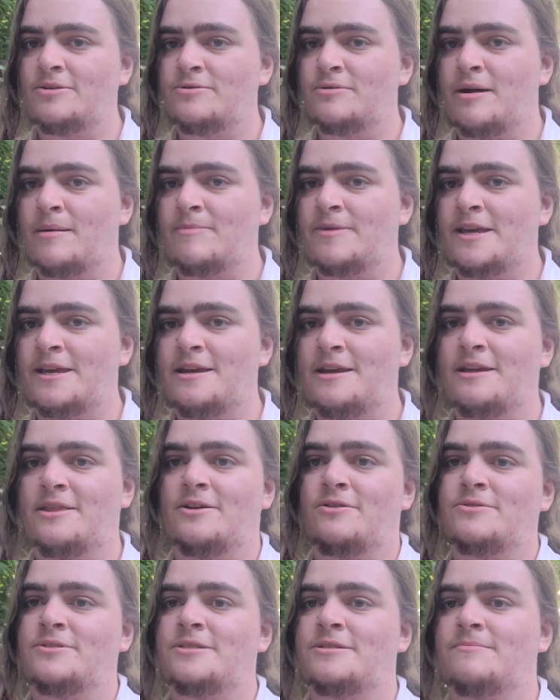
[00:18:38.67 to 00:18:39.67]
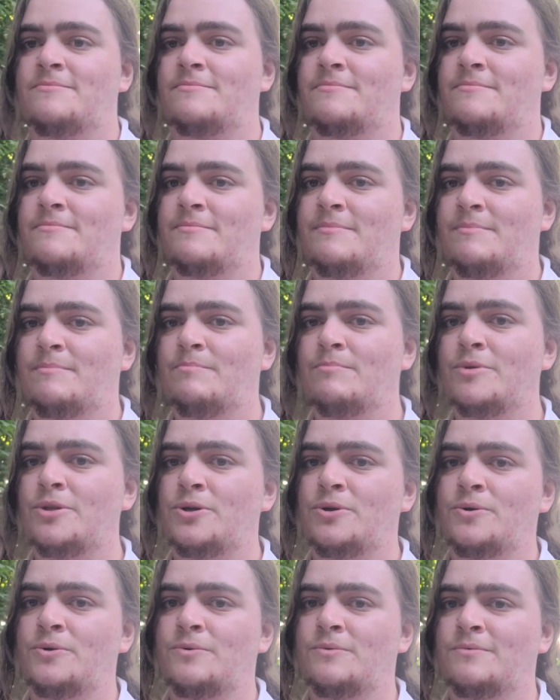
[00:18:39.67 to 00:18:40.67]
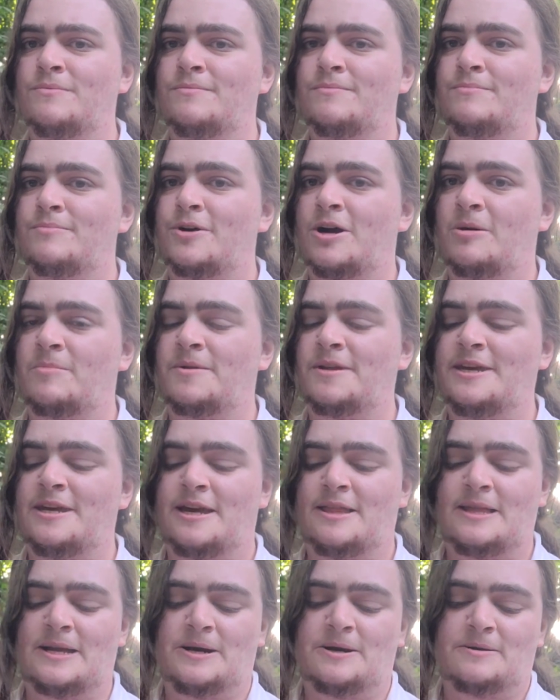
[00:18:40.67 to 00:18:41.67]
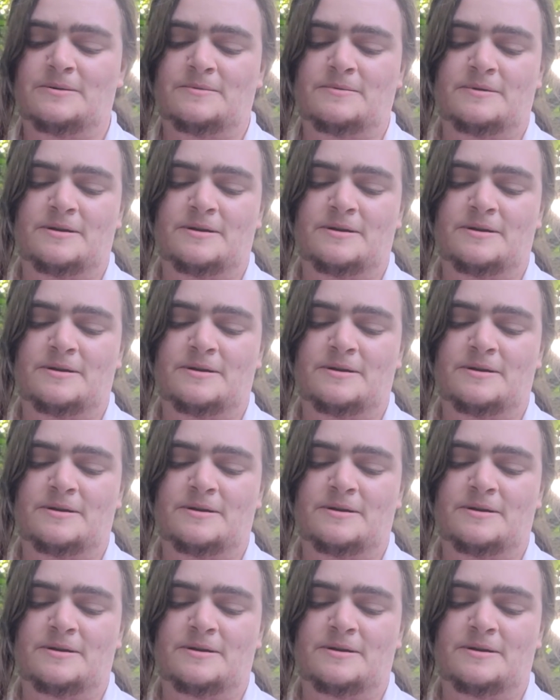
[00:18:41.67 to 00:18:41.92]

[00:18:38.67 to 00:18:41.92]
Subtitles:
so I'm thinking there's some blue probably in there.